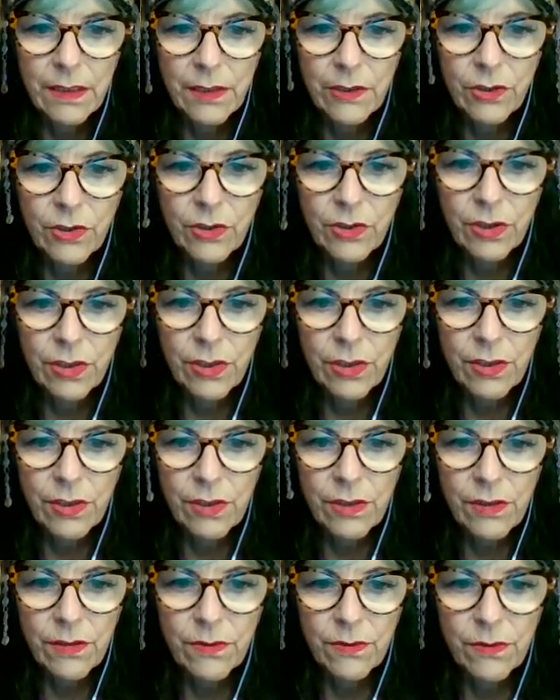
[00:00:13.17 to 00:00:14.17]
share,
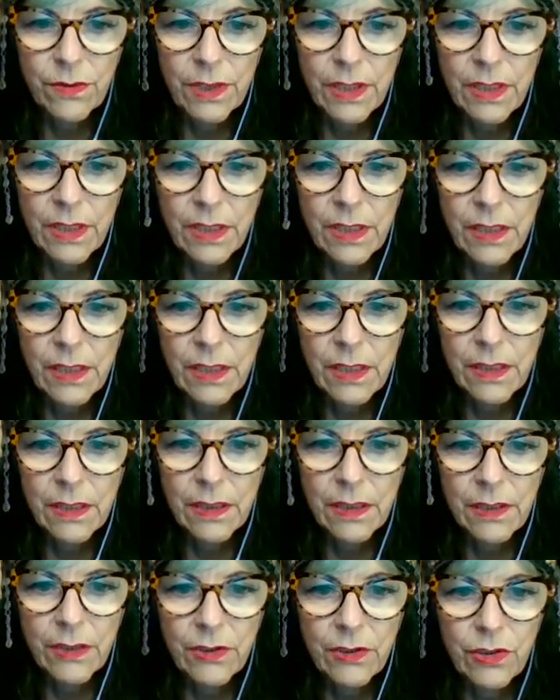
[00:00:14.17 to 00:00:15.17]
okay,
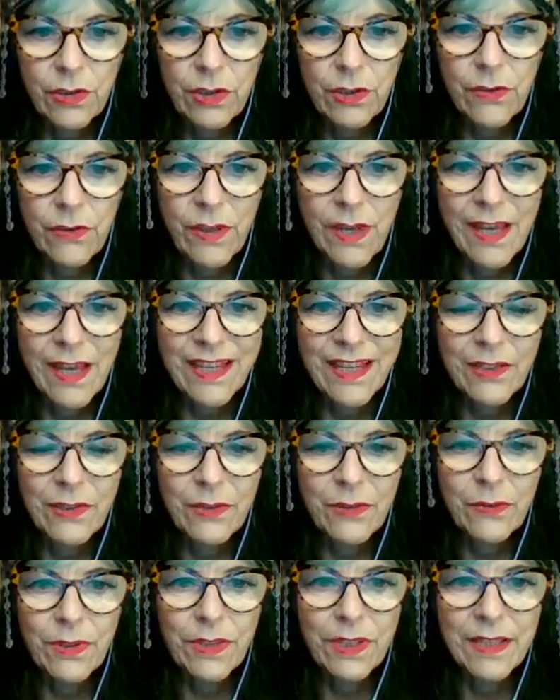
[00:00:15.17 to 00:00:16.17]
share that,
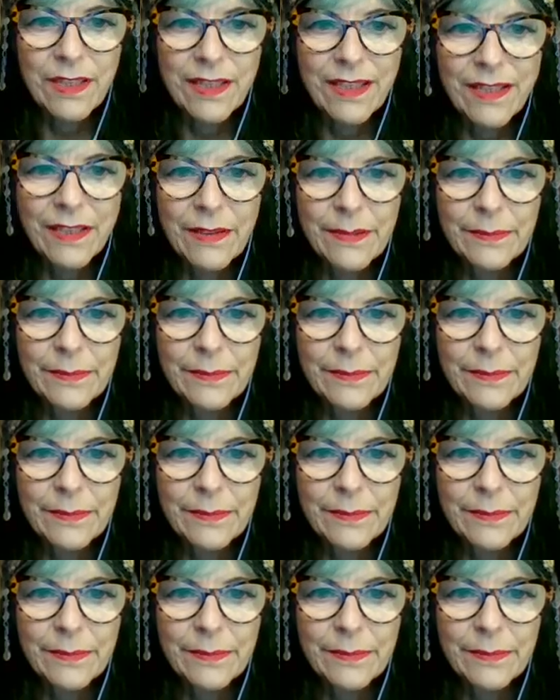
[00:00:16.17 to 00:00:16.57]
okay.